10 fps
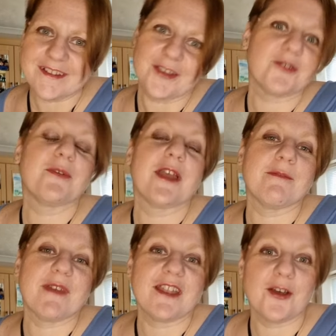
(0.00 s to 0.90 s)
so,
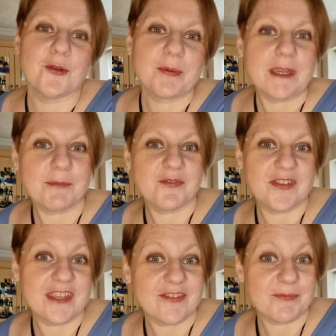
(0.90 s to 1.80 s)
um, and old people
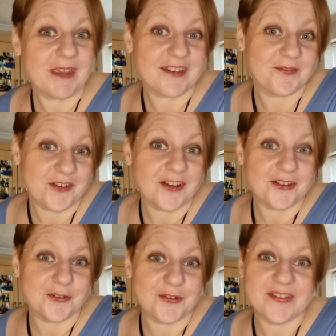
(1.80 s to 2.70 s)
think you've made a
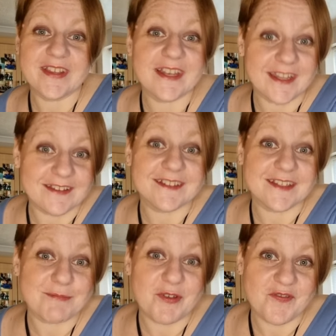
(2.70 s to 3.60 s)
fart noise and it isn't,
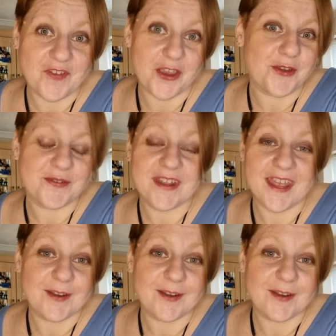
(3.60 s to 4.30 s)
it's my phone.